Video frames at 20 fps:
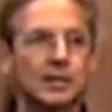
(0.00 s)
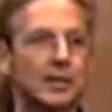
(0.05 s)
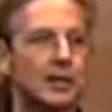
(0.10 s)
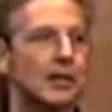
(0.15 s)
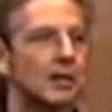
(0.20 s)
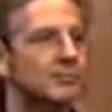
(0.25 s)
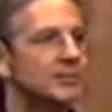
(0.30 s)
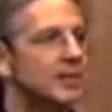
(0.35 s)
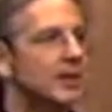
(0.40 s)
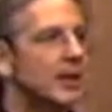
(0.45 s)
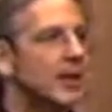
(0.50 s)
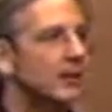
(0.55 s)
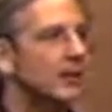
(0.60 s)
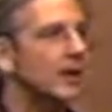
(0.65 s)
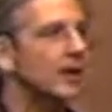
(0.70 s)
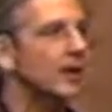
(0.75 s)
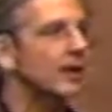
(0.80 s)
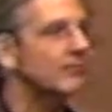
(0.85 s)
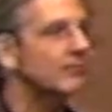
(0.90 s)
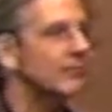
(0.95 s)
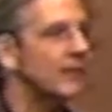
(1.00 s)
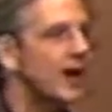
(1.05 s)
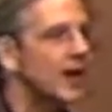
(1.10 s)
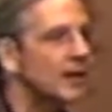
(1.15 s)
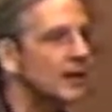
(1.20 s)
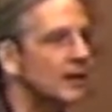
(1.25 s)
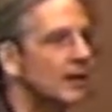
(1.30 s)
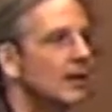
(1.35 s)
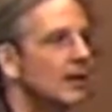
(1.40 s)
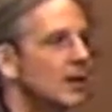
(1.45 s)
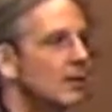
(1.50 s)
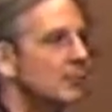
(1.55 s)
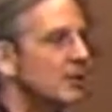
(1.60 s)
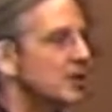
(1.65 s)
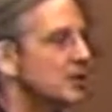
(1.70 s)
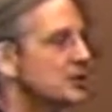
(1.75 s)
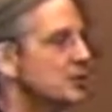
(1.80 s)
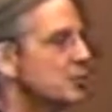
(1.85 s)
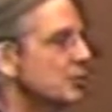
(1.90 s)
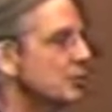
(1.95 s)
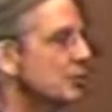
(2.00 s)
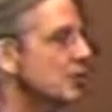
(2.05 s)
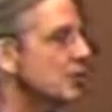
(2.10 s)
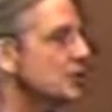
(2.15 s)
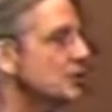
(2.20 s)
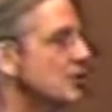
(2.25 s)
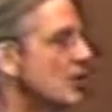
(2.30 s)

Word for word: to come together. I got invited because we were going to